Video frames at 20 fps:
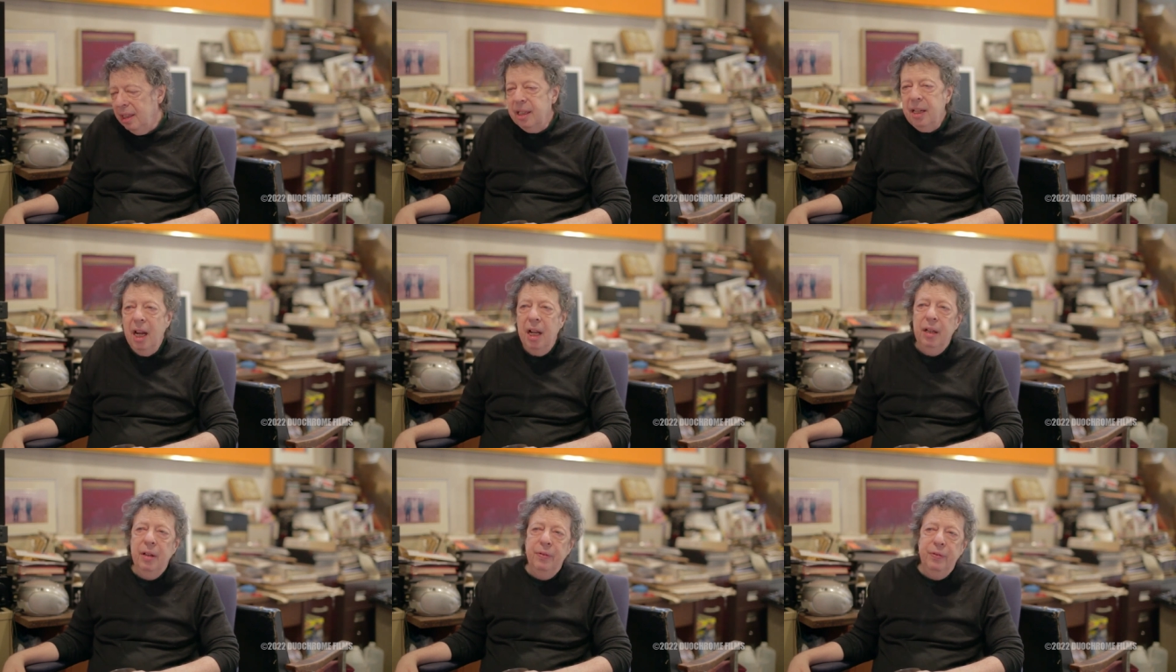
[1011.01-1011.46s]

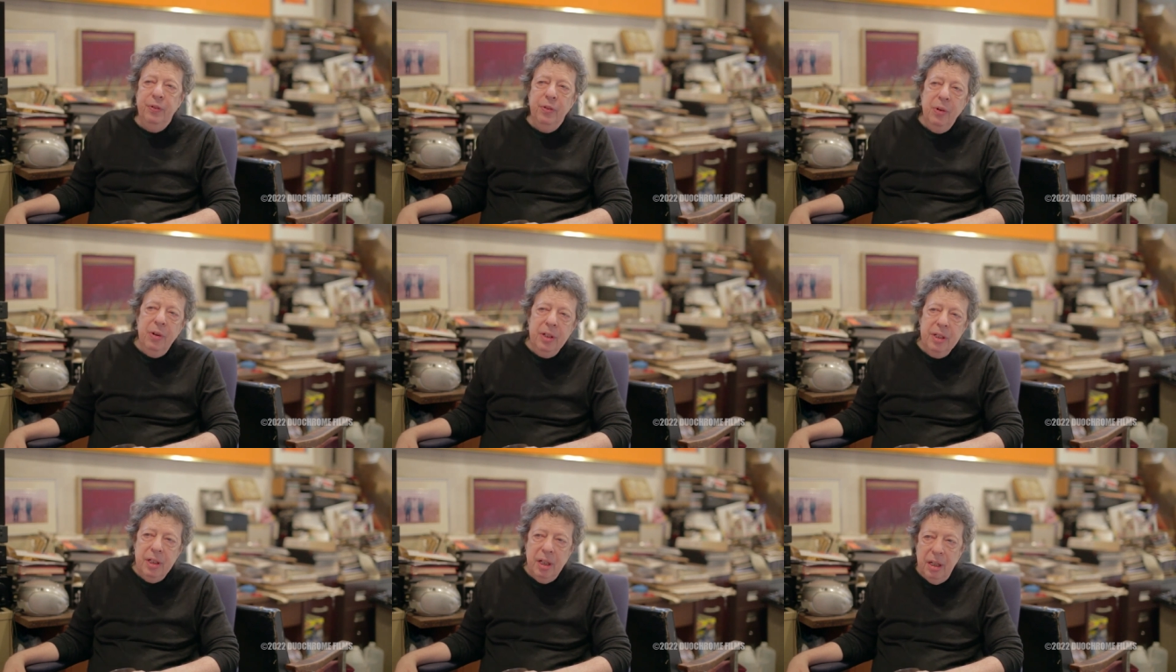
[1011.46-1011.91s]

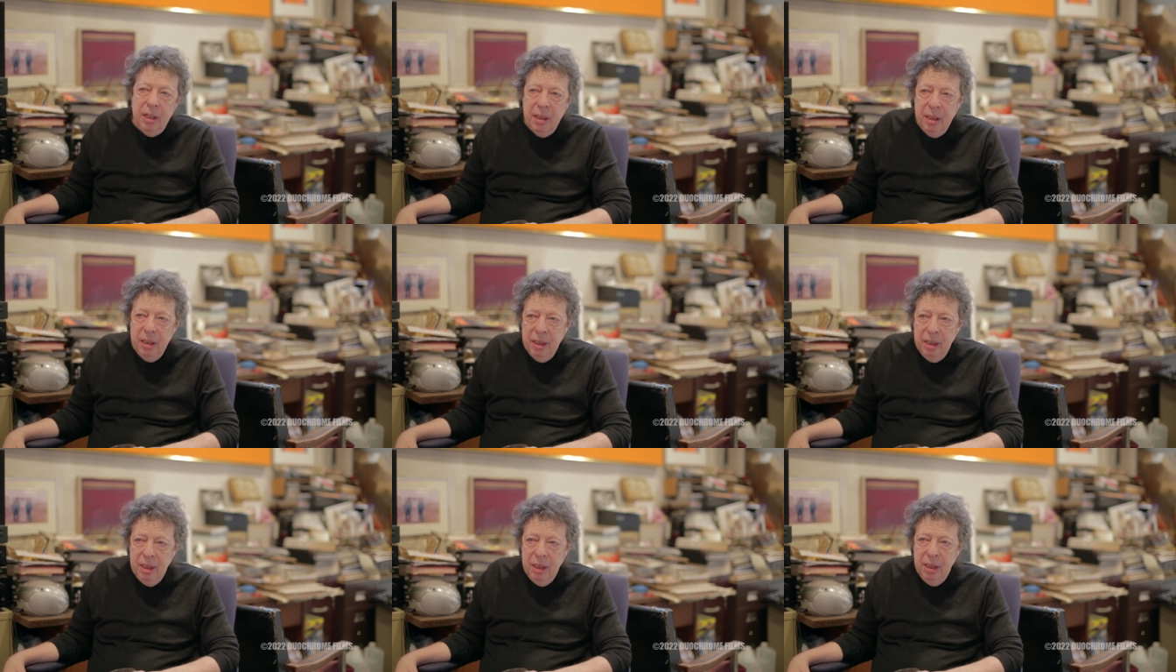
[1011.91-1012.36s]
California.
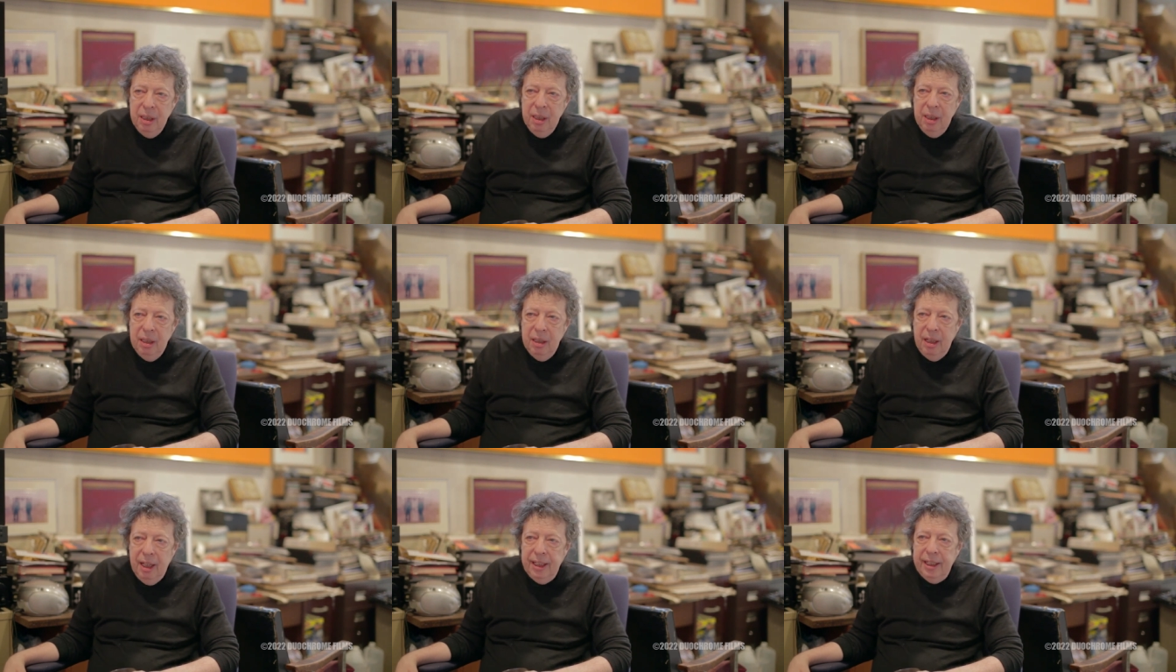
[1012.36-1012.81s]

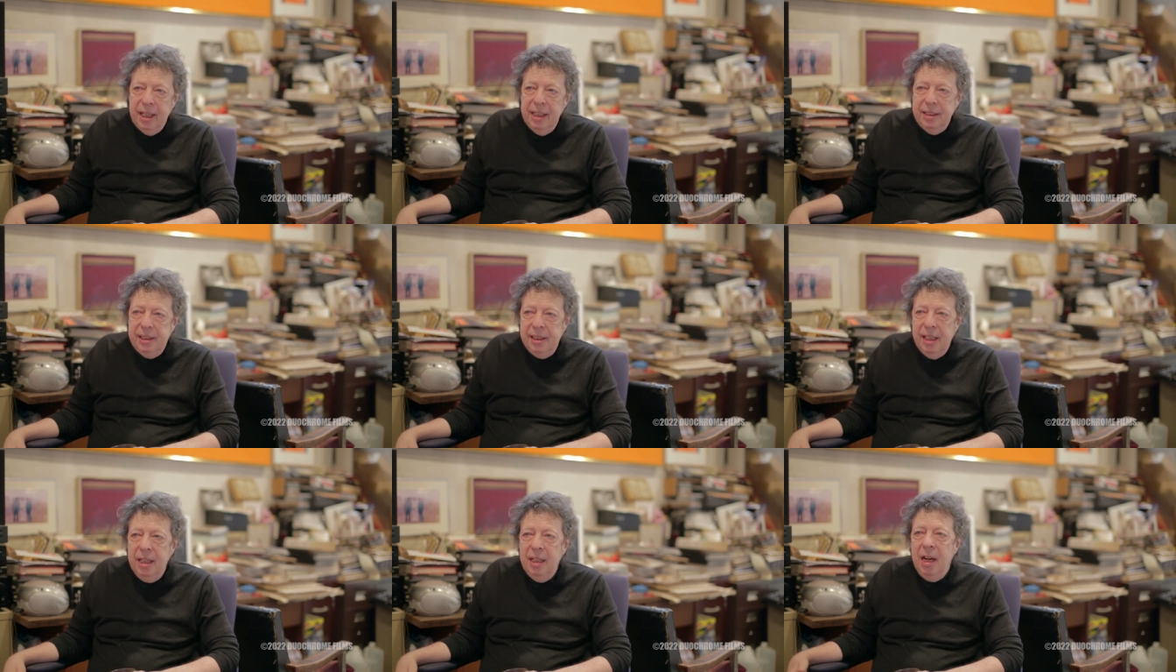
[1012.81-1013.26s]
Like I
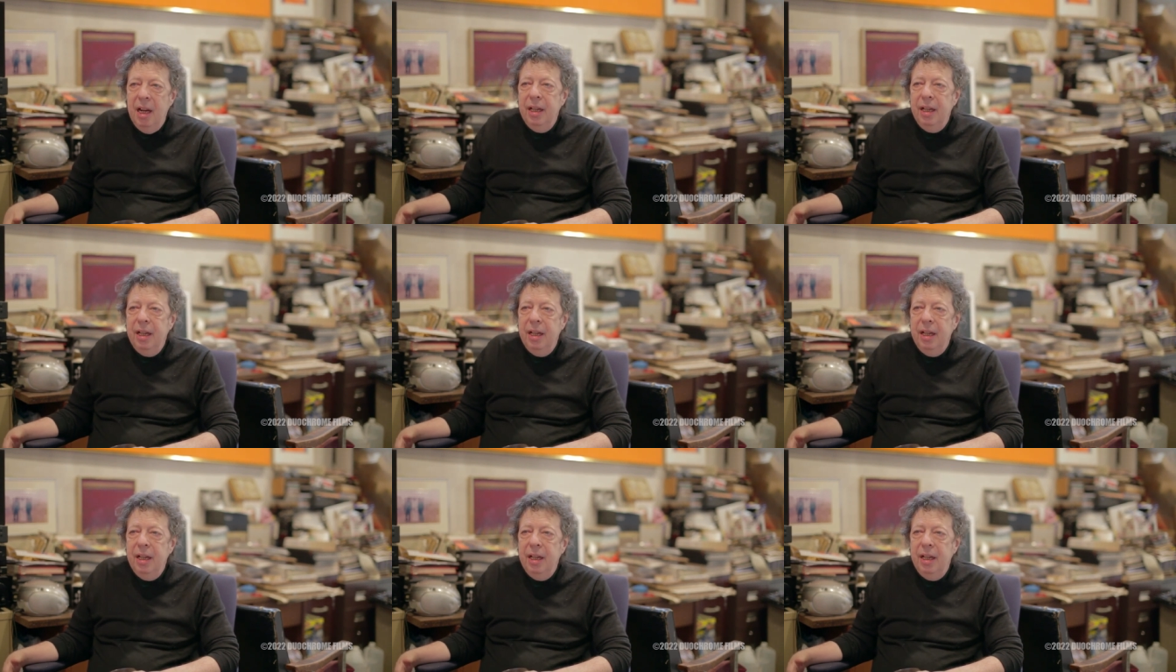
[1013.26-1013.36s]
said,